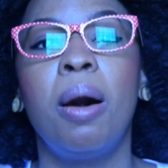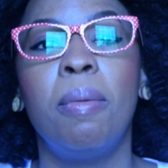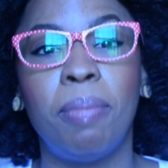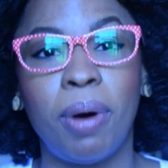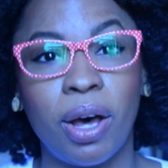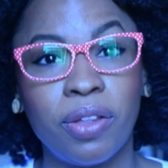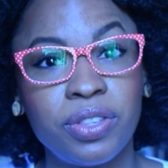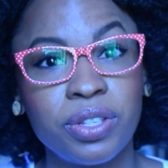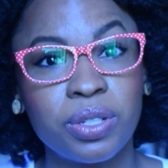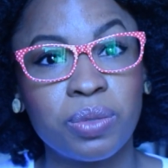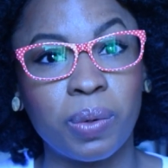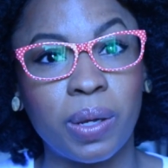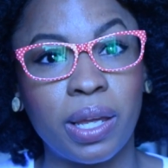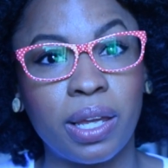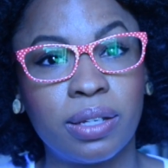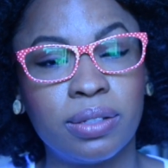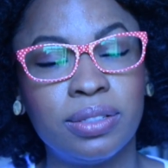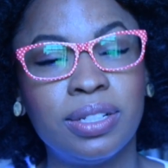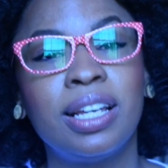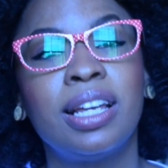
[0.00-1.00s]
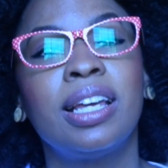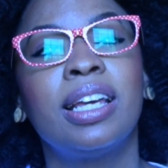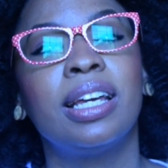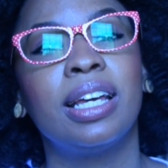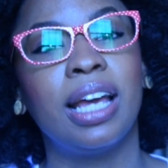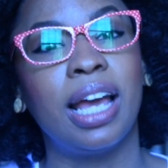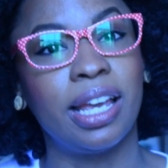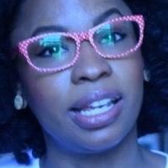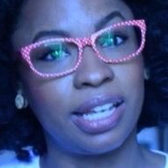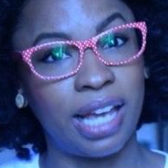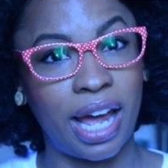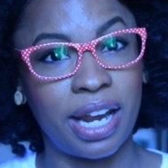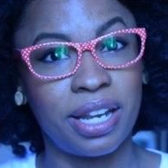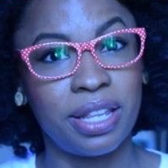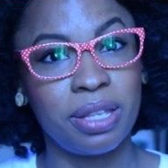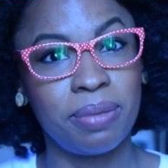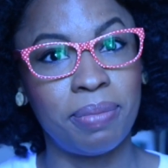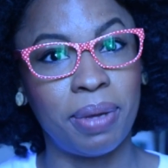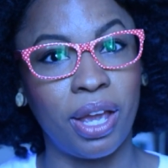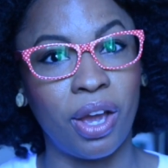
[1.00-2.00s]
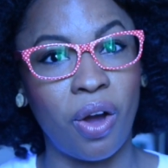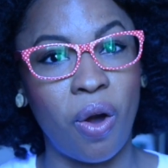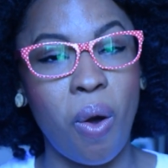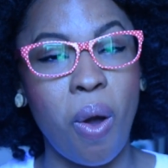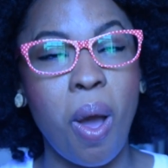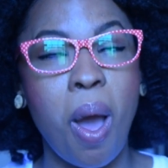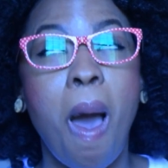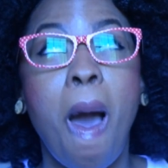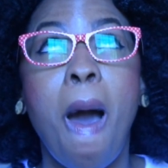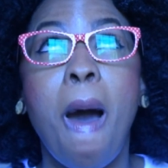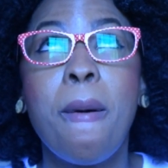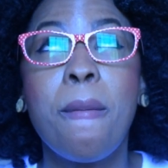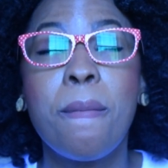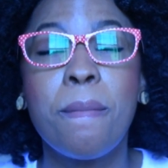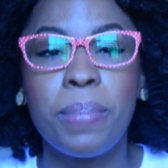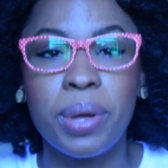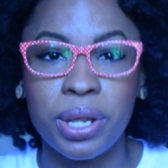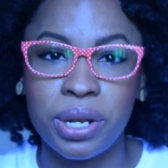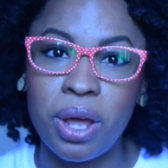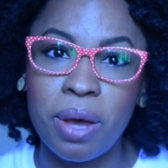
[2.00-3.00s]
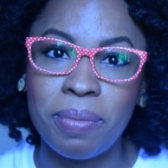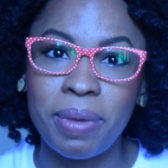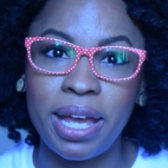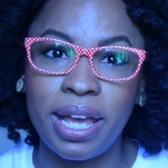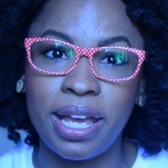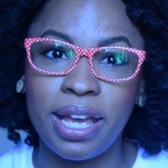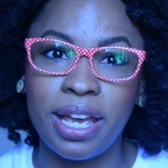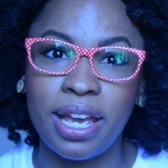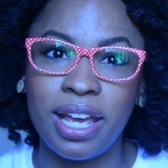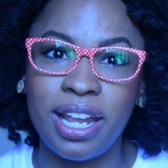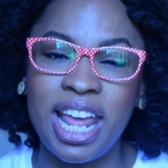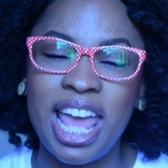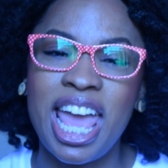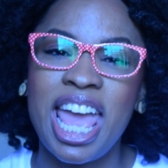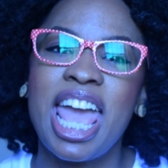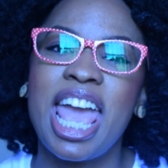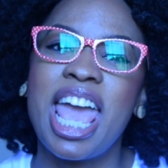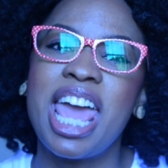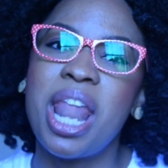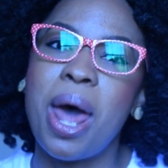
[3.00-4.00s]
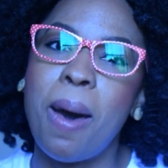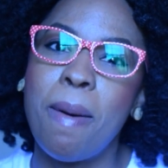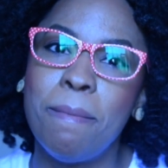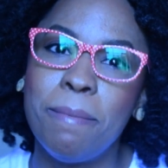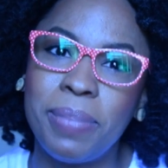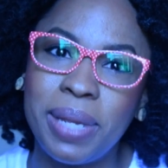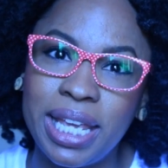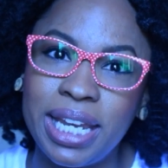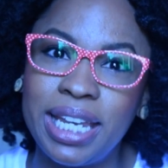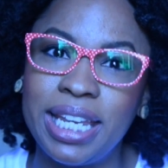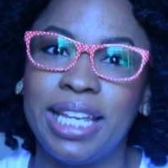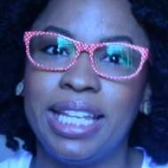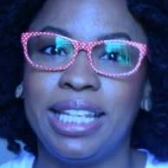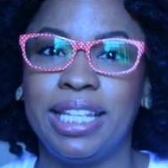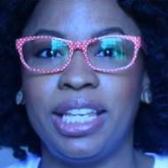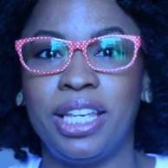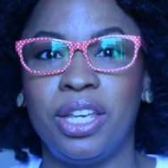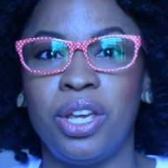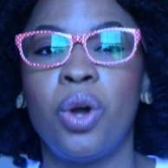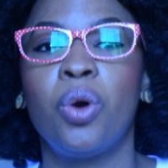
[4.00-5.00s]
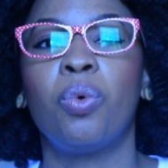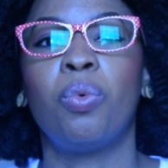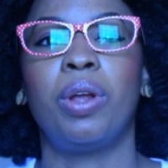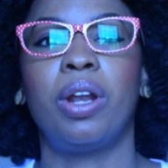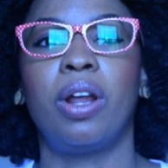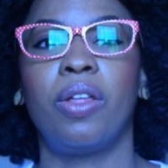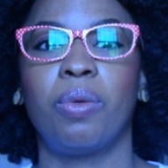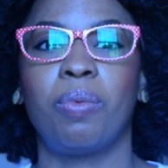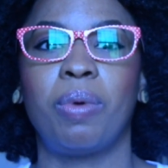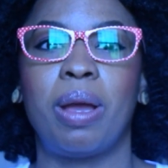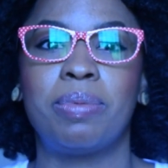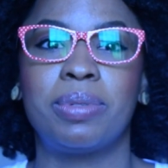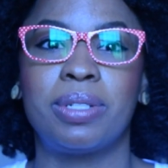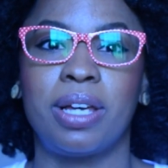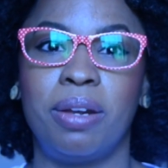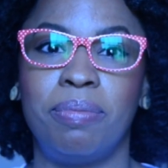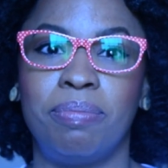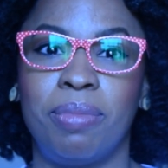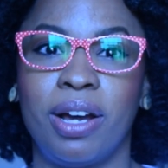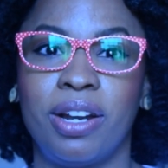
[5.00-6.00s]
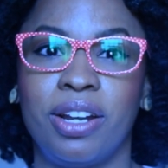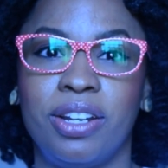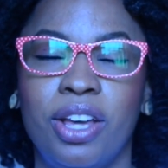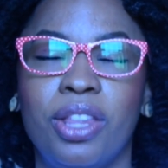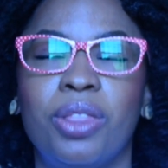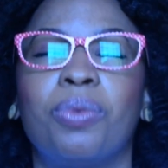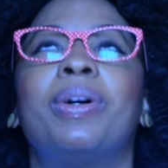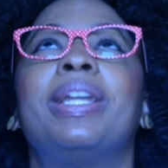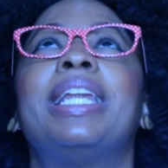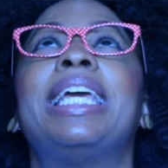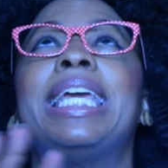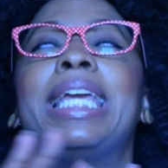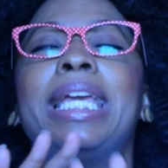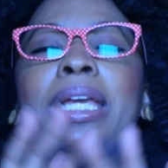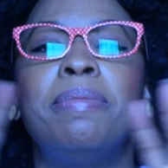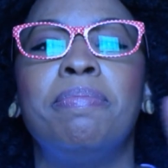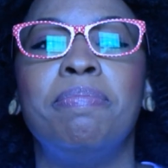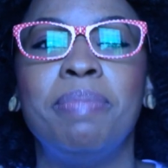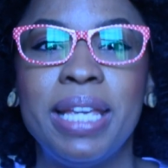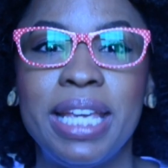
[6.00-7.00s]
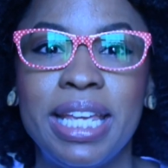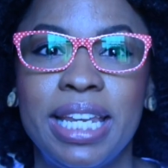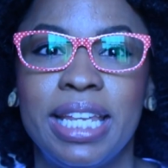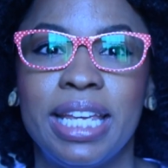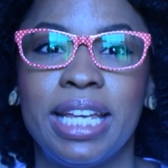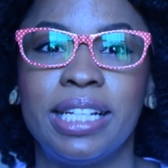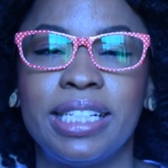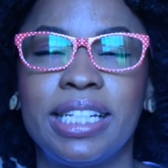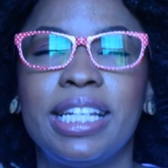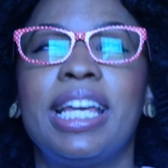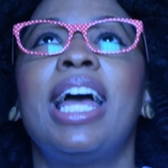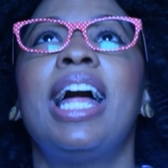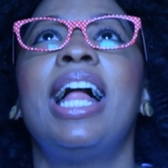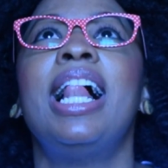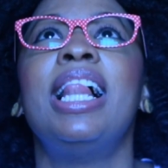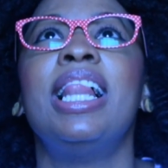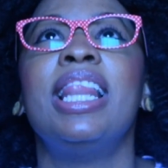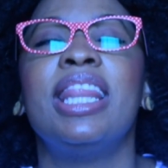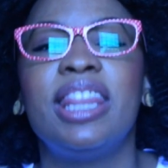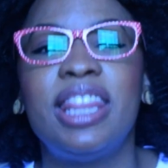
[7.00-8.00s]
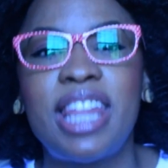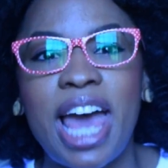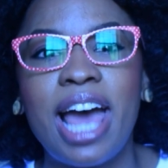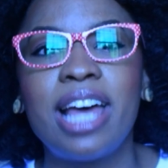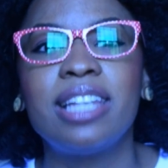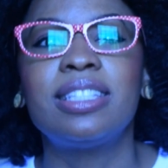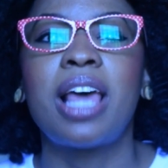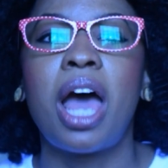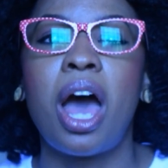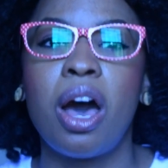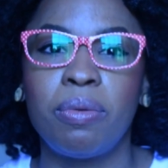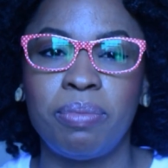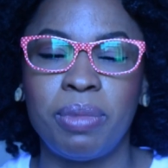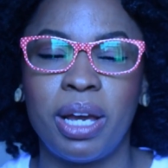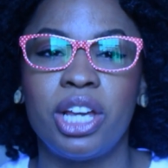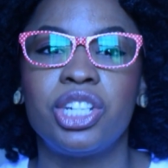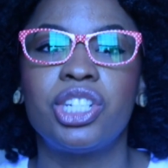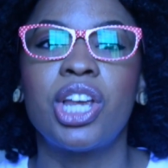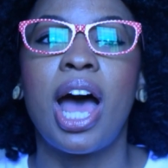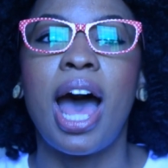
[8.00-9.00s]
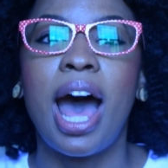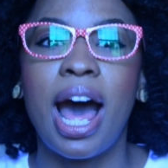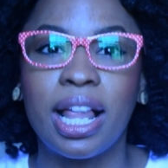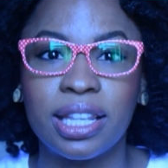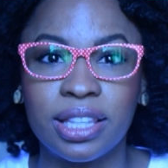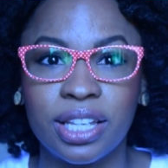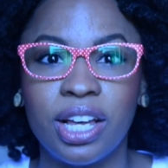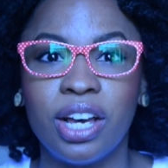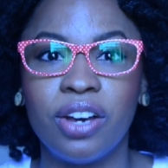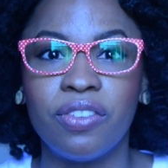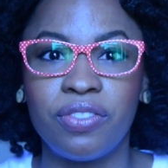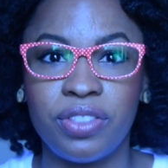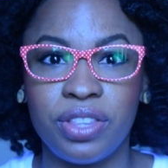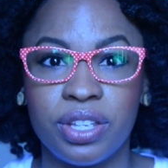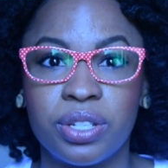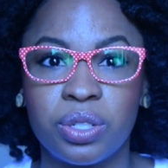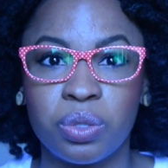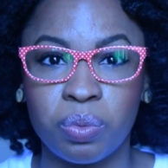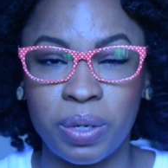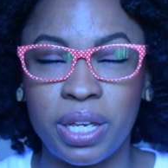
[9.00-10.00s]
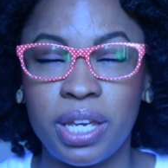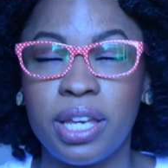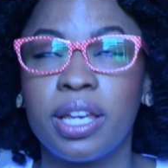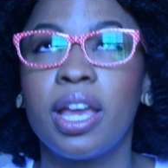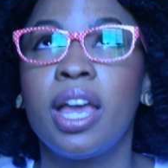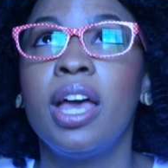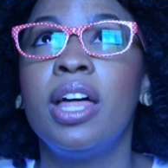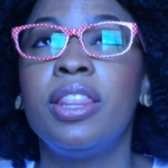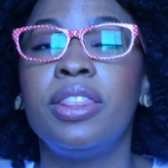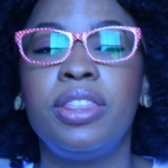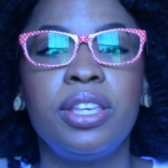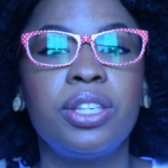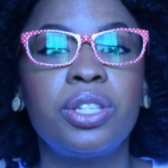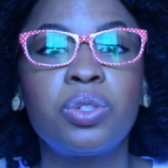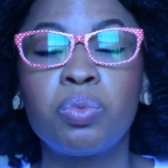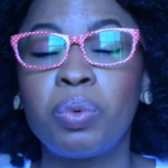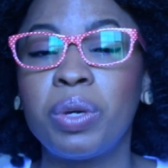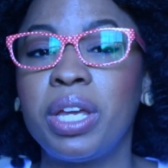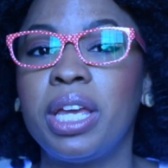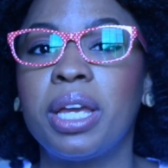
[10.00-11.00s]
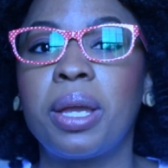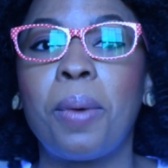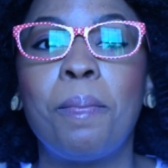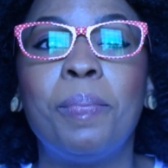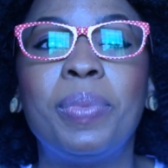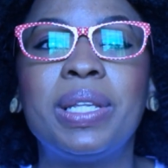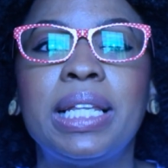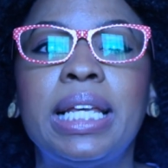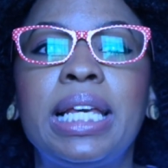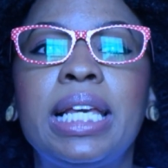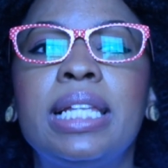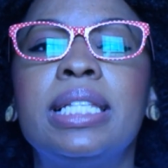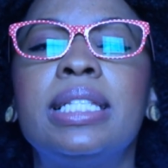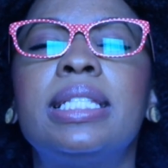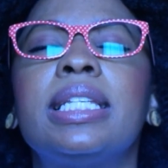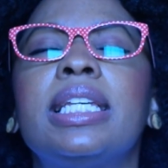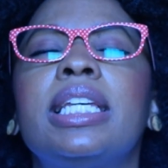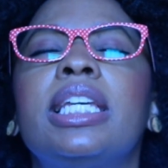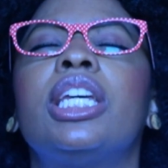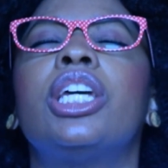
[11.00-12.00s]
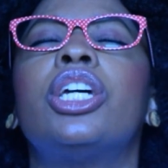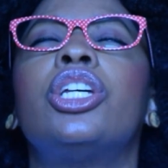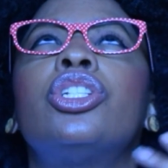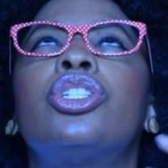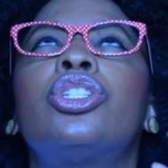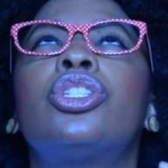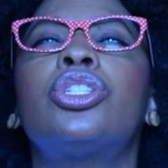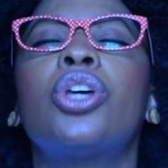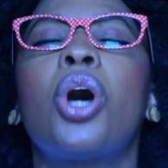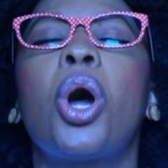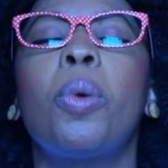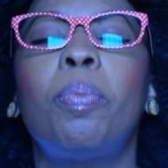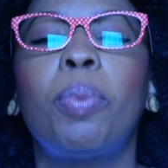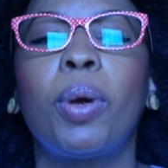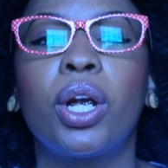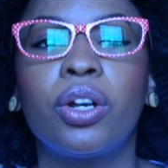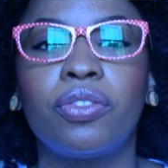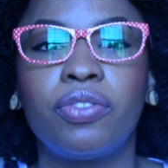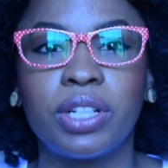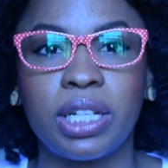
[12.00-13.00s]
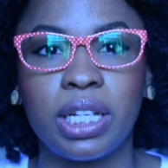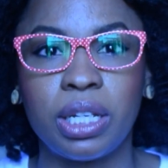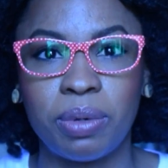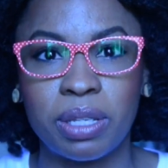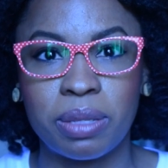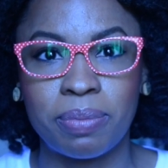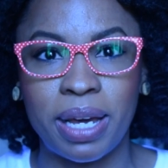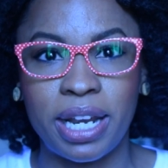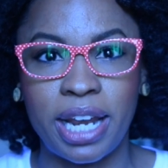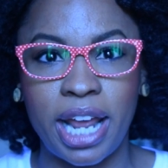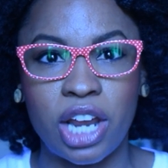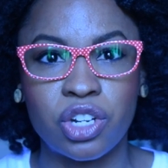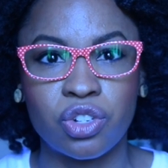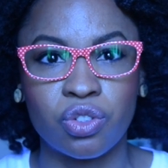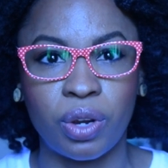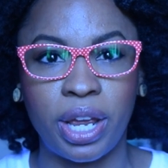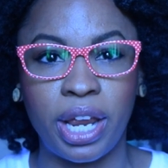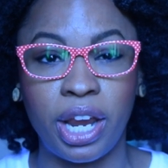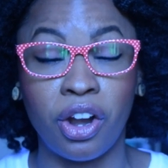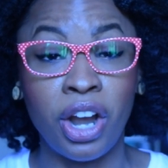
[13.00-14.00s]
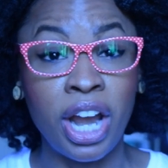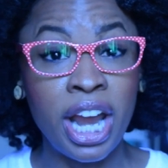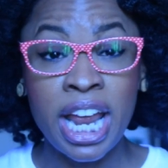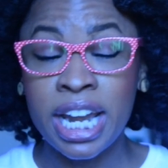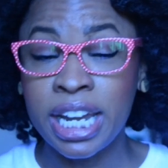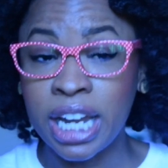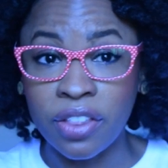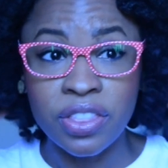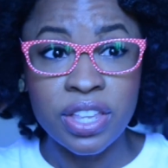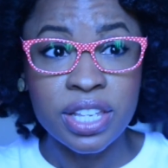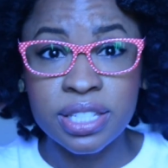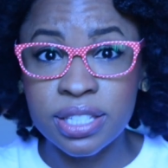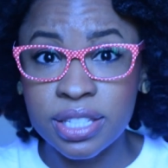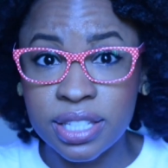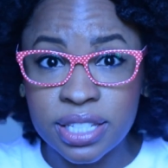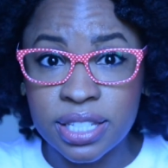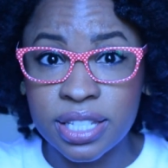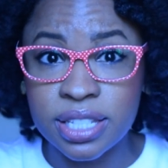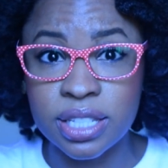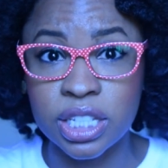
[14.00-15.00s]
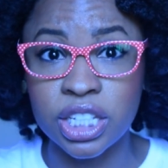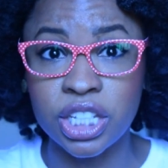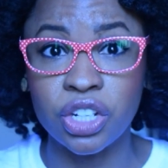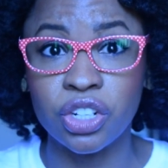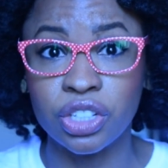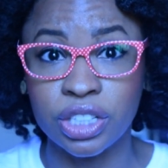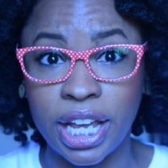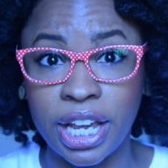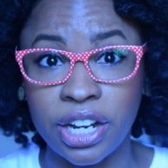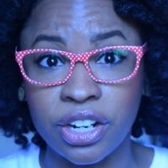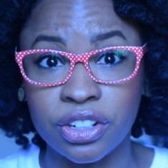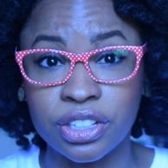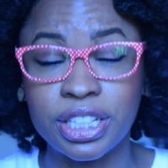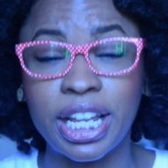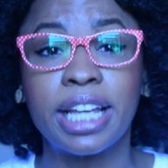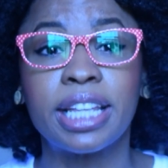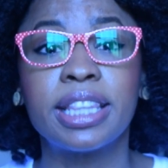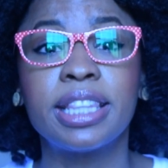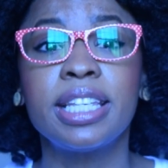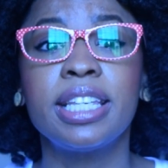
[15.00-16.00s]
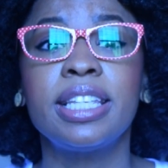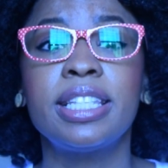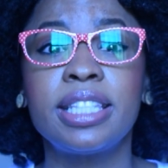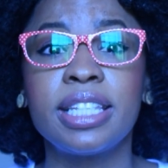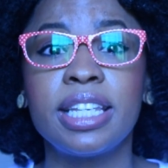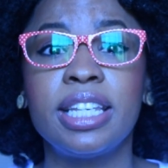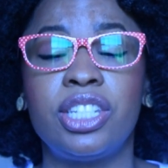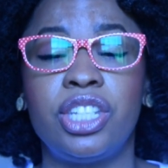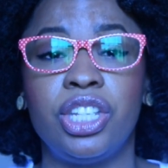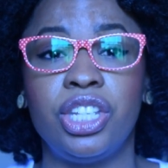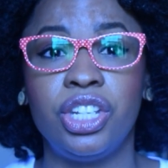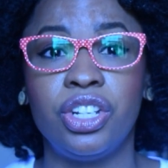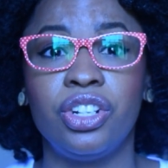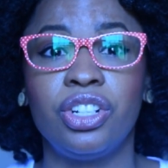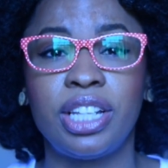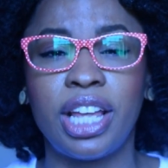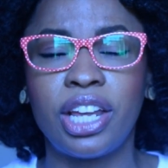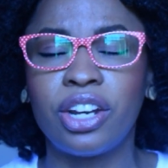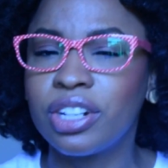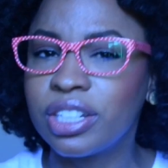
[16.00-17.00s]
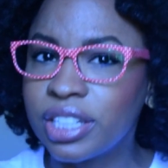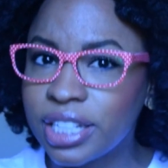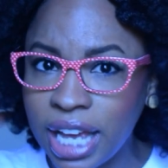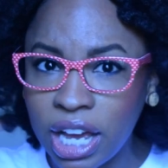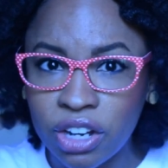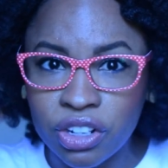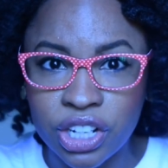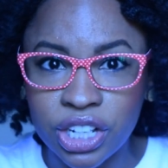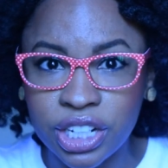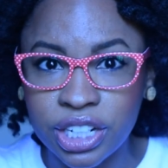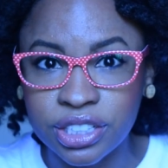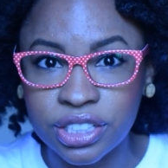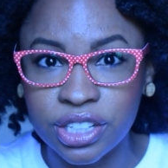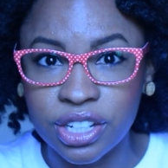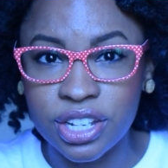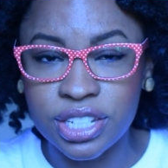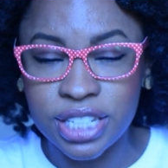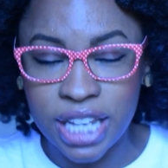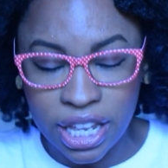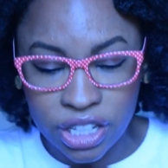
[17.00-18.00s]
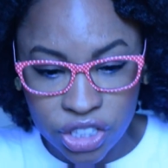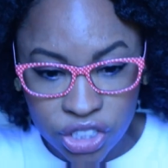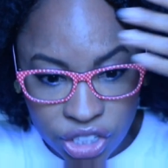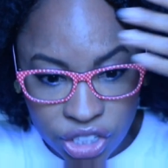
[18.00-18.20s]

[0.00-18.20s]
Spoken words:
bought this wig, got it in the mail, put it on my head, and immediately went on the website and bought another one. Immediately. That's how much I love this wig. This wig blends in so perfectly with my natural hair. Now this is a year later. Like, this is a year later, and look how good it looks. And